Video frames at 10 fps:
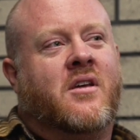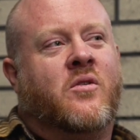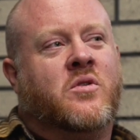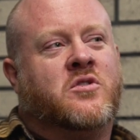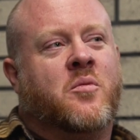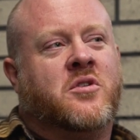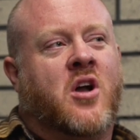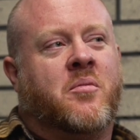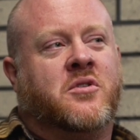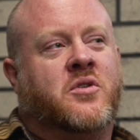with so much
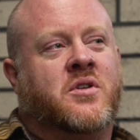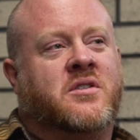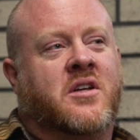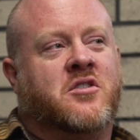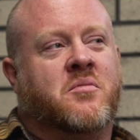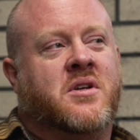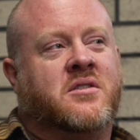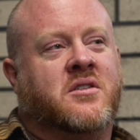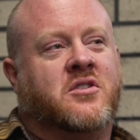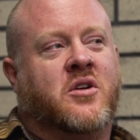opportunity inside your
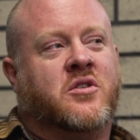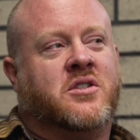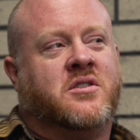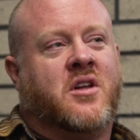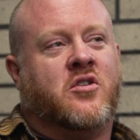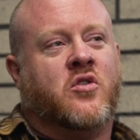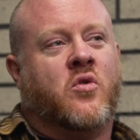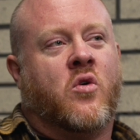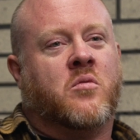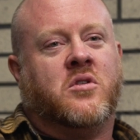business, you know, it's just not your
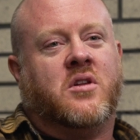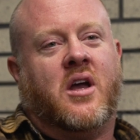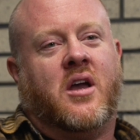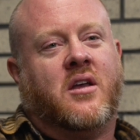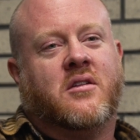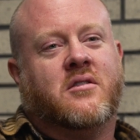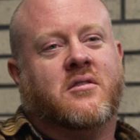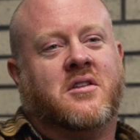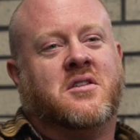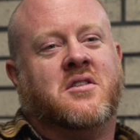normal, like,
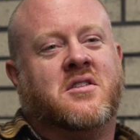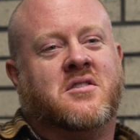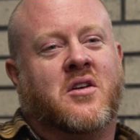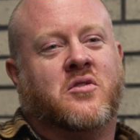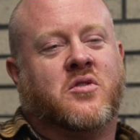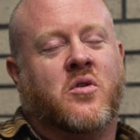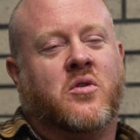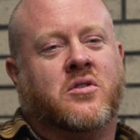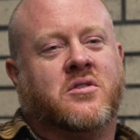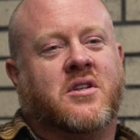let's hit these sales
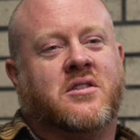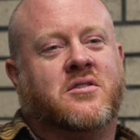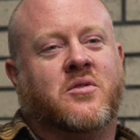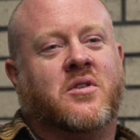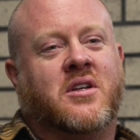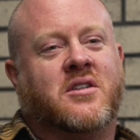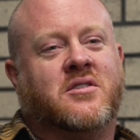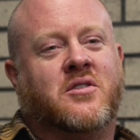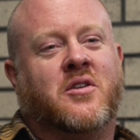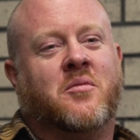goals. Let's do
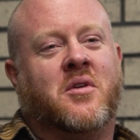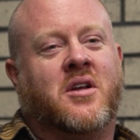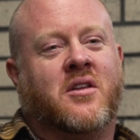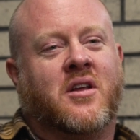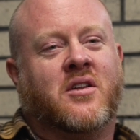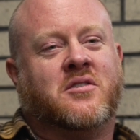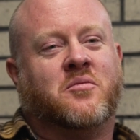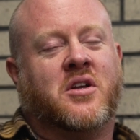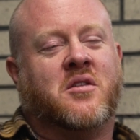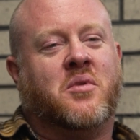this. You know what I mean? Like, let's
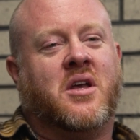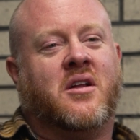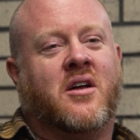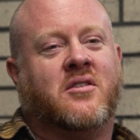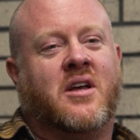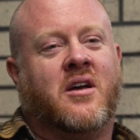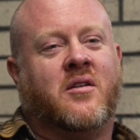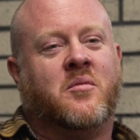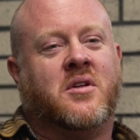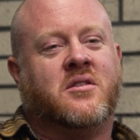break the P&L
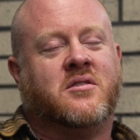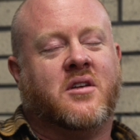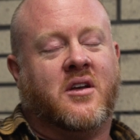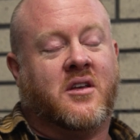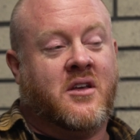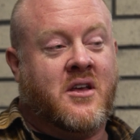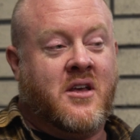down. I mean, it's like,